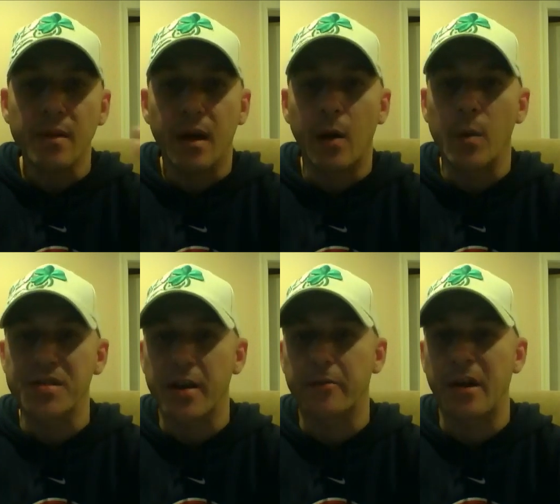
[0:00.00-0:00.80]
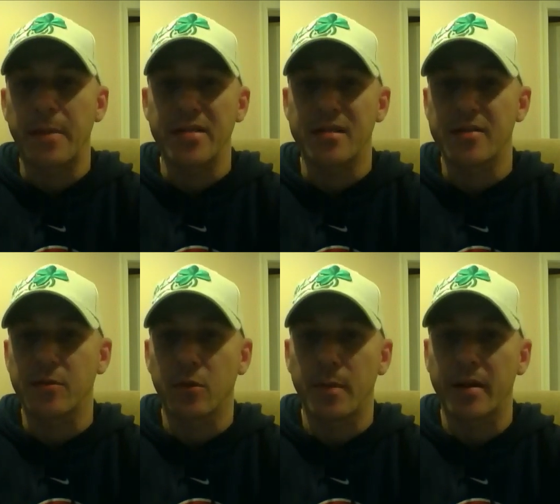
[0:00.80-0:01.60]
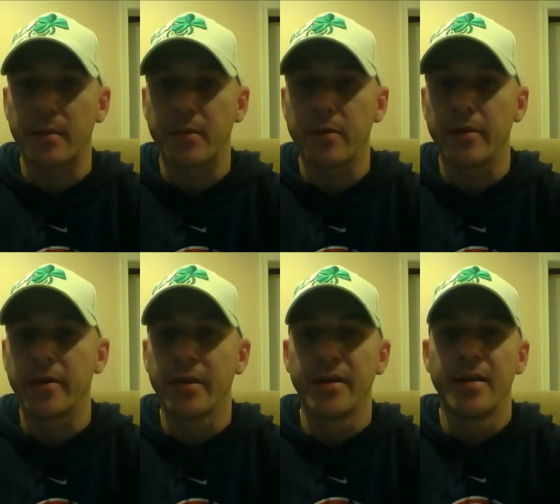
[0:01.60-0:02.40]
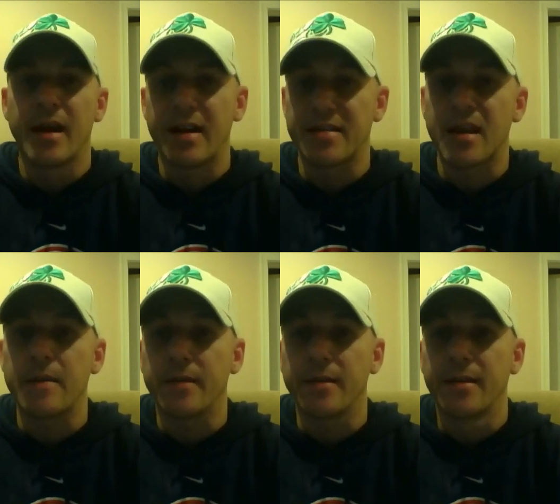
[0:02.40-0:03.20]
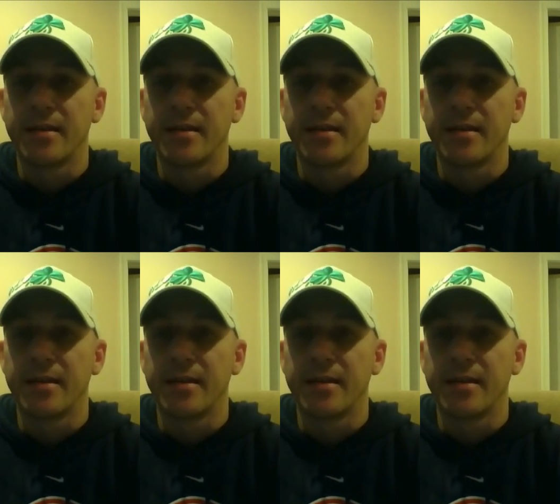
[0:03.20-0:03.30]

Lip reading: Once I create my stencil on my computer, I save it.